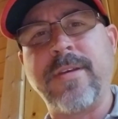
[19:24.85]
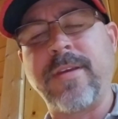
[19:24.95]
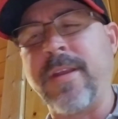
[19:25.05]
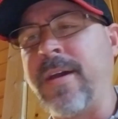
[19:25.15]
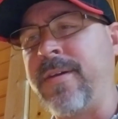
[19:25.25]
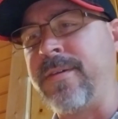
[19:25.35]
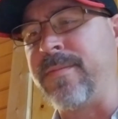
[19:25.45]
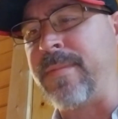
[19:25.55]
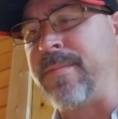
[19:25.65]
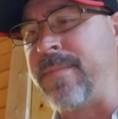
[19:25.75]

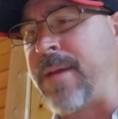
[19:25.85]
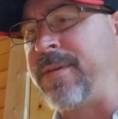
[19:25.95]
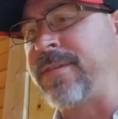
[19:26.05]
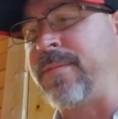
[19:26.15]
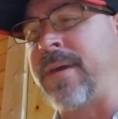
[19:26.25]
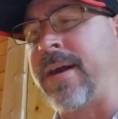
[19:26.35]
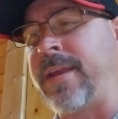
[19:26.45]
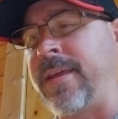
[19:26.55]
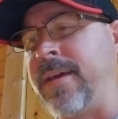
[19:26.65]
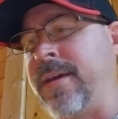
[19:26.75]
Maybe
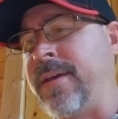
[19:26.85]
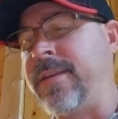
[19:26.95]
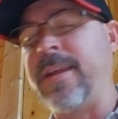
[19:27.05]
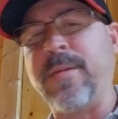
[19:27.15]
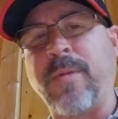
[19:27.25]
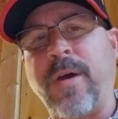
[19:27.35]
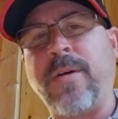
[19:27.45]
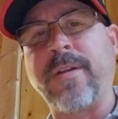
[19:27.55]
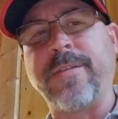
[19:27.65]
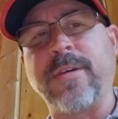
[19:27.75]
somebody did him
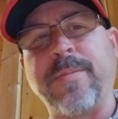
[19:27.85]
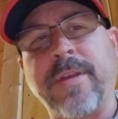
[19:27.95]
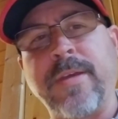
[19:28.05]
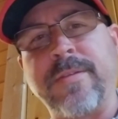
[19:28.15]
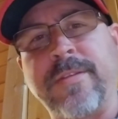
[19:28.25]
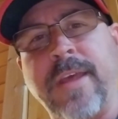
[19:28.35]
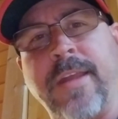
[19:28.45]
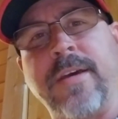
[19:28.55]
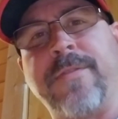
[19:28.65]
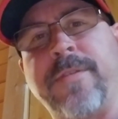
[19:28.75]
wrong or something, he would
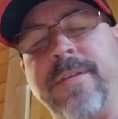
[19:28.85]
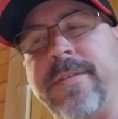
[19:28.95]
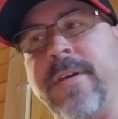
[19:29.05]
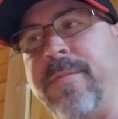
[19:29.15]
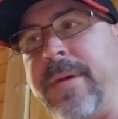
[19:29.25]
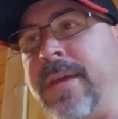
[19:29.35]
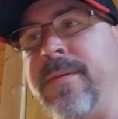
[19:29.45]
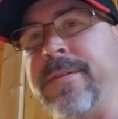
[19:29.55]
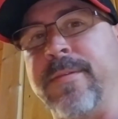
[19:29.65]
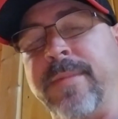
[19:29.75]
stand up for himself, but he
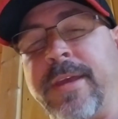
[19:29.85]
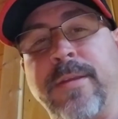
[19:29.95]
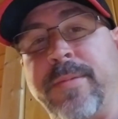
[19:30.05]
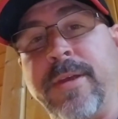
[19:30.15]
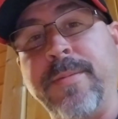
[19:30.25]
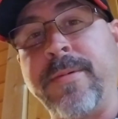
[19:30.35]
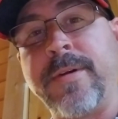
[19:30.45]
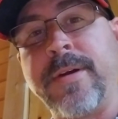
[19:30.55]
wasn't mean to people.